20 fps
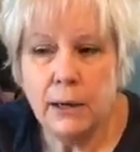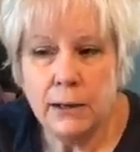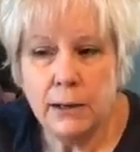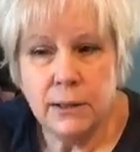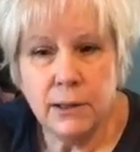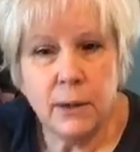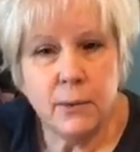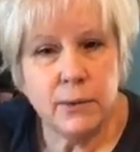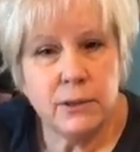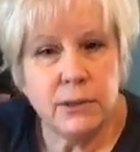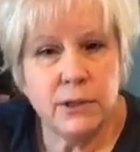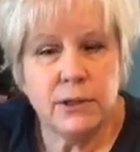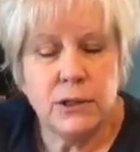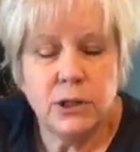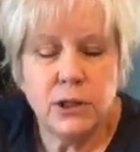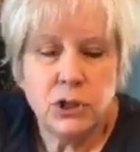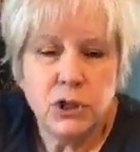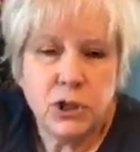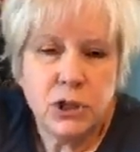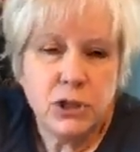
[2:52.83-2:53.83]
There was a
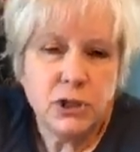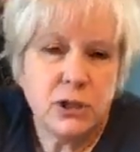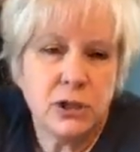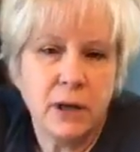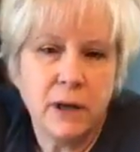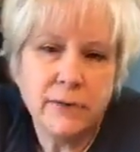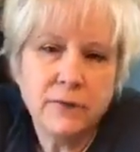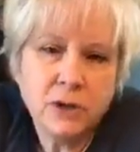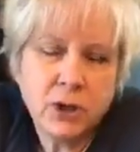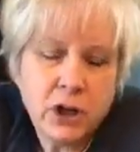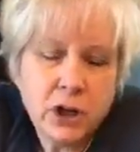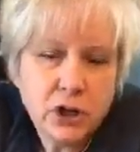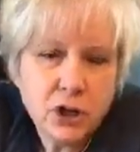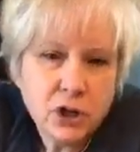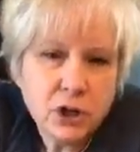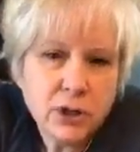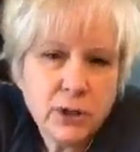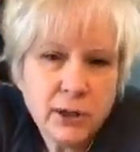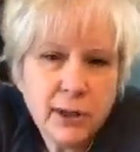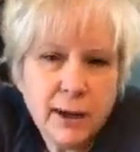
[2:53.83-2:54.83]
suggestion of
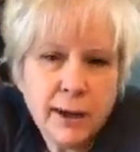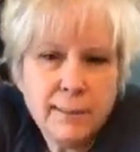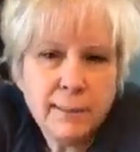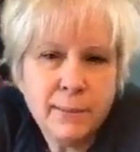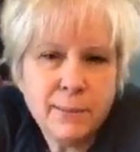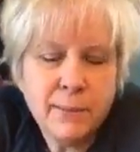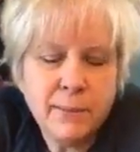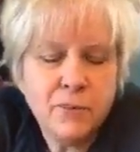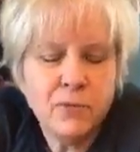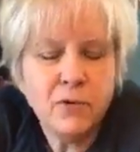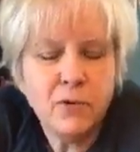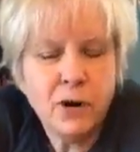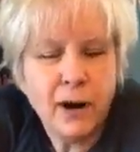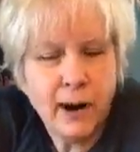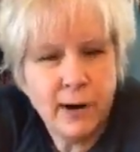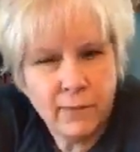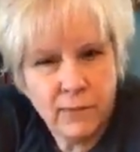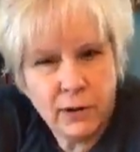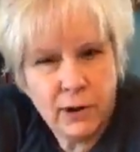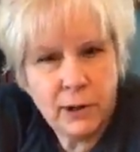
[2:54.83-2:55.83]
changing them for
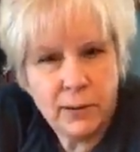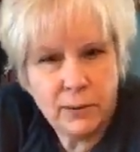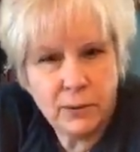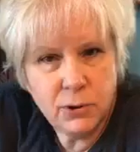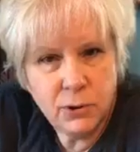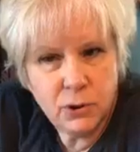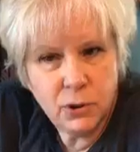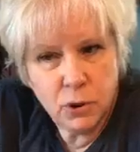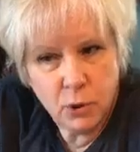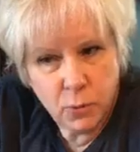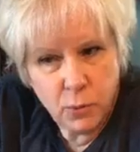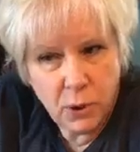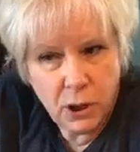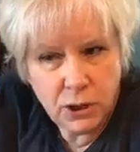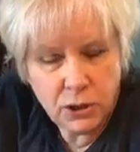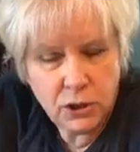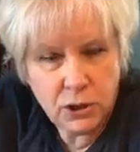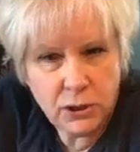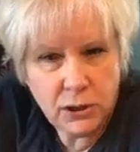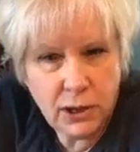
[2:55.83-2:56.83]
every new
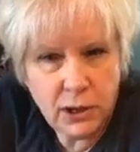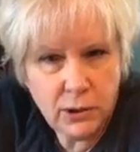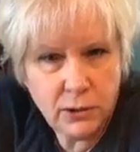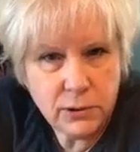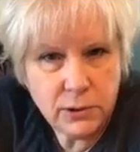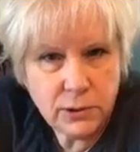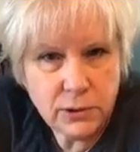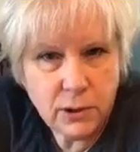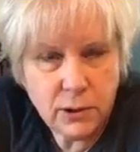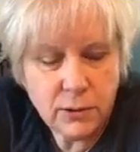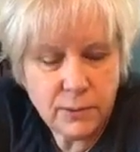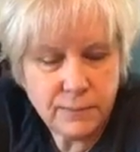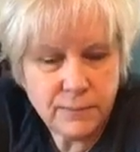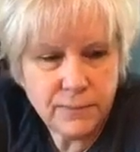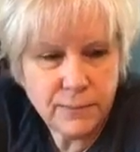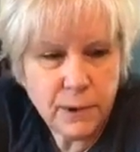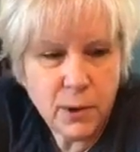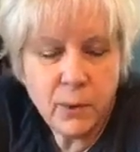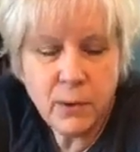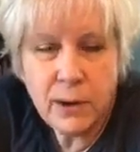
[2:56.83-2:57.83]
project that you start.
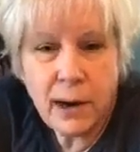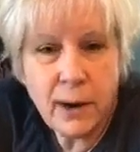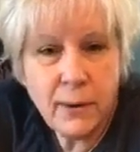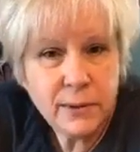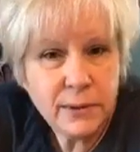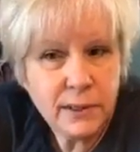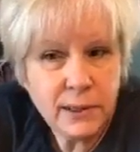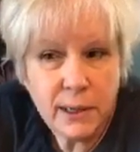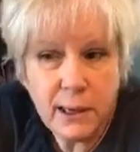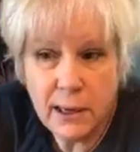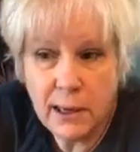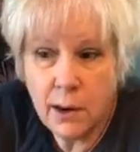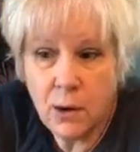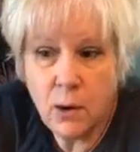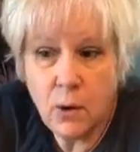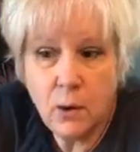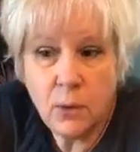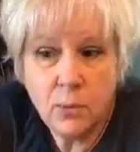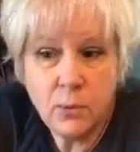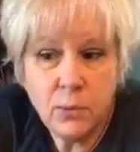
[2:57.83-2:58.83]
When I was a kid at
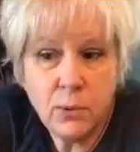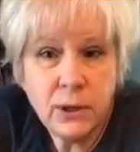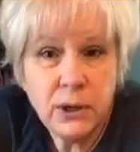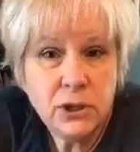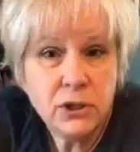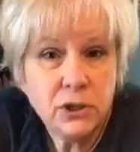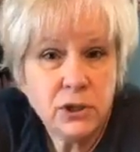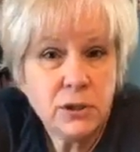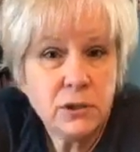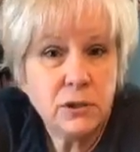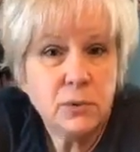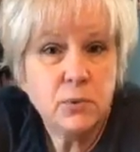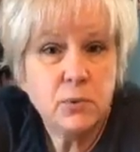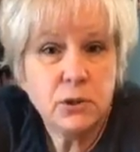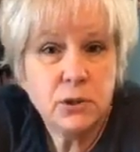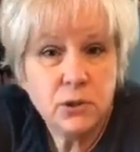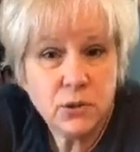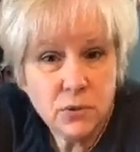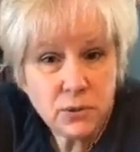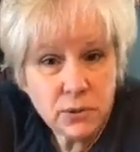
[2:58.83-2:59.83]
home, we just would
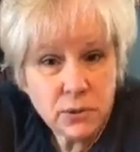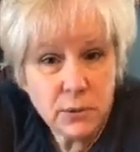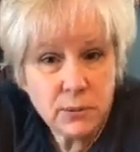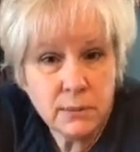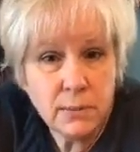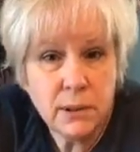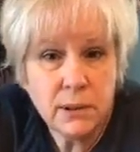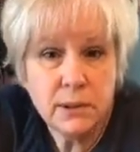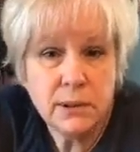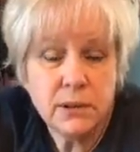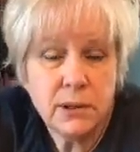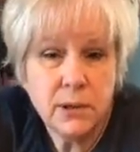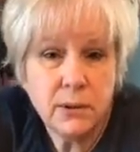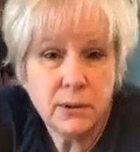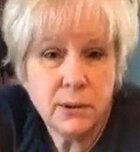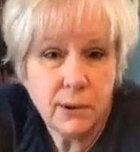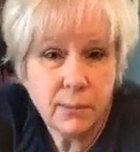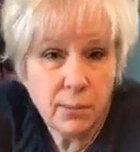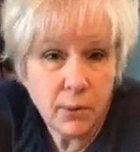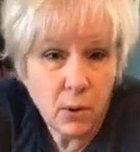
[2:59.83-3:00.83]
use them until
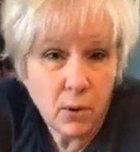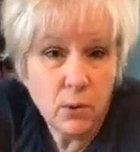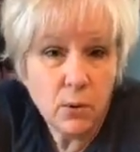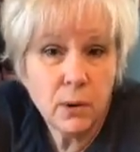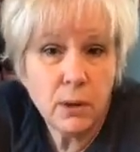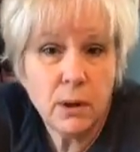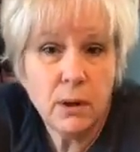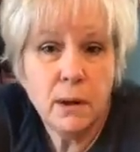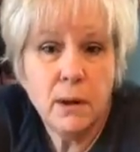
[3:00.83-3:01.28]
they broke,